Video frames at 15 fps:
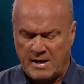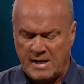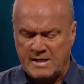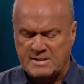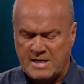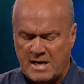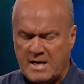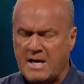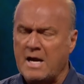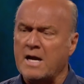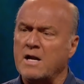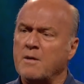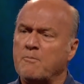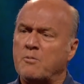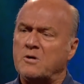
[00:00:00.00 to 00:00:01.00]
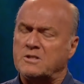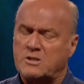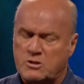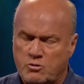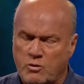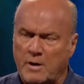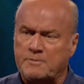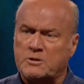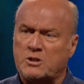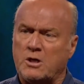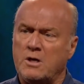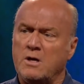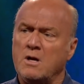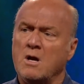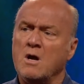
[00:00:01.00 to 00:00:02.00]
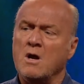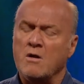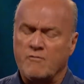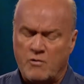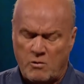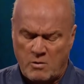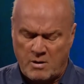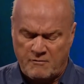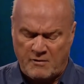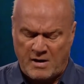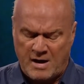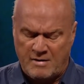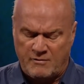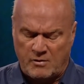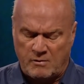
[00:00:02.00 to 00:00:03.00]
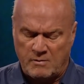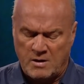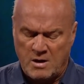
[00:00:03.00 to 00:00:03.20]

He said he had a prescription for revival.